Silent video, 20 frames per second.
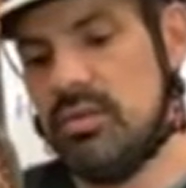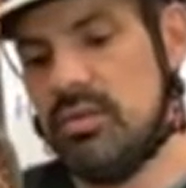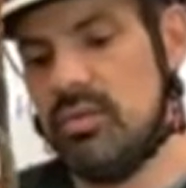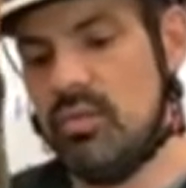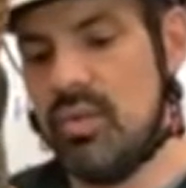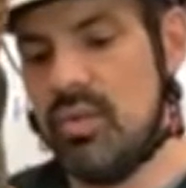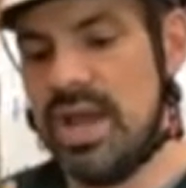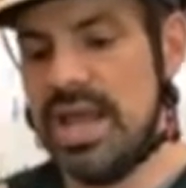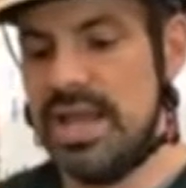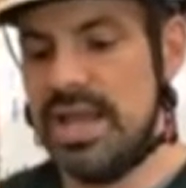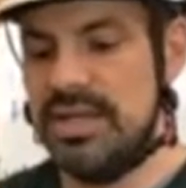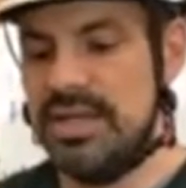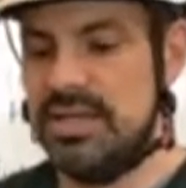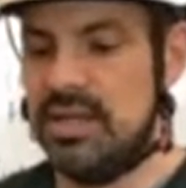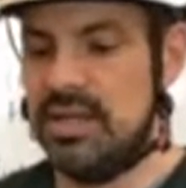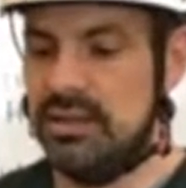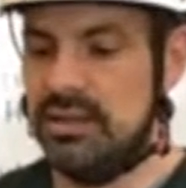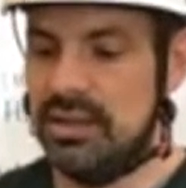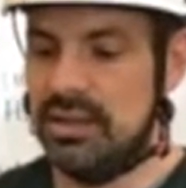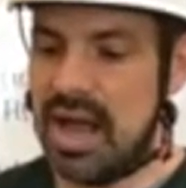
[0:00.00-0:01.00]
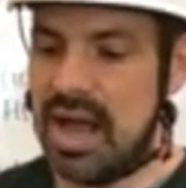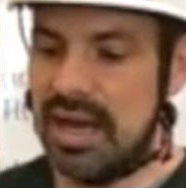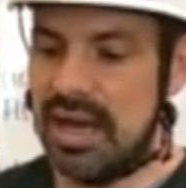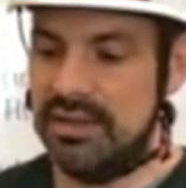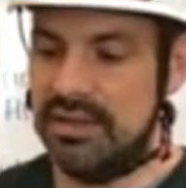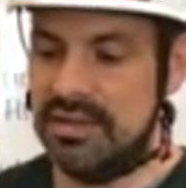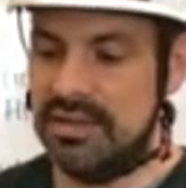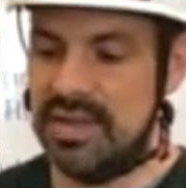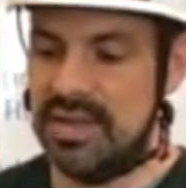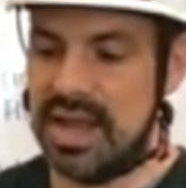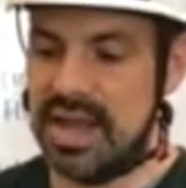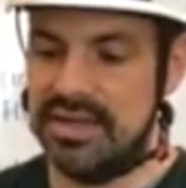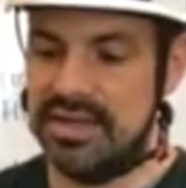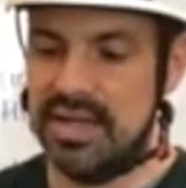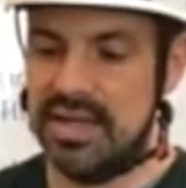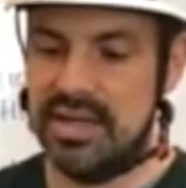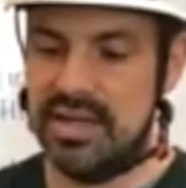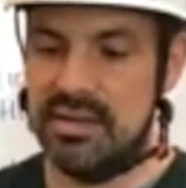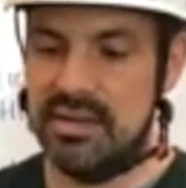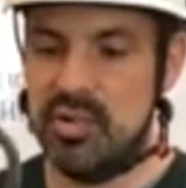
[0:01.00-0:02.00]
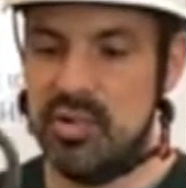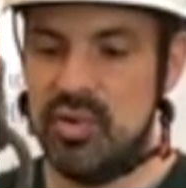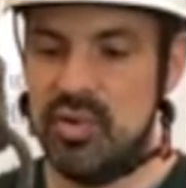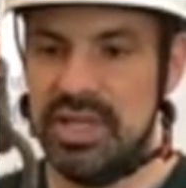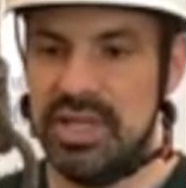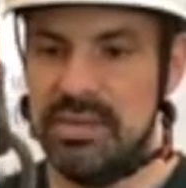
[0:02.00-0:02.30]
way to lock the slack tending pulley